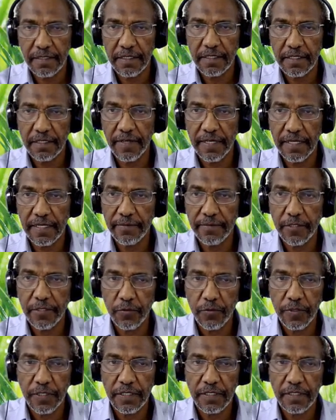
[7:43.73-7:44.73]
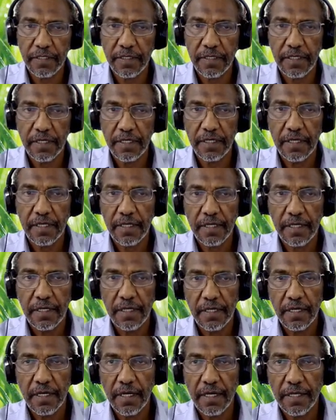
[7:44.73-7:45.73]
evenly between
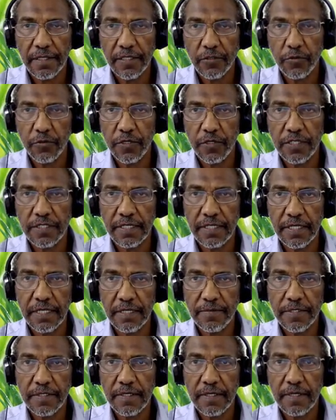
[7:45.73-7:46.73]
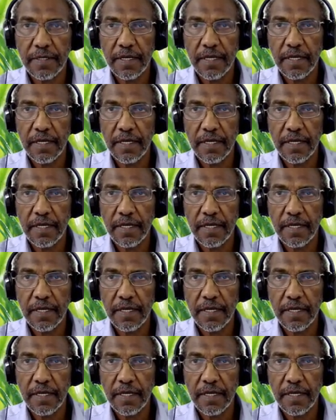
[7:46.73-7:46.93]
uh, the two extremes.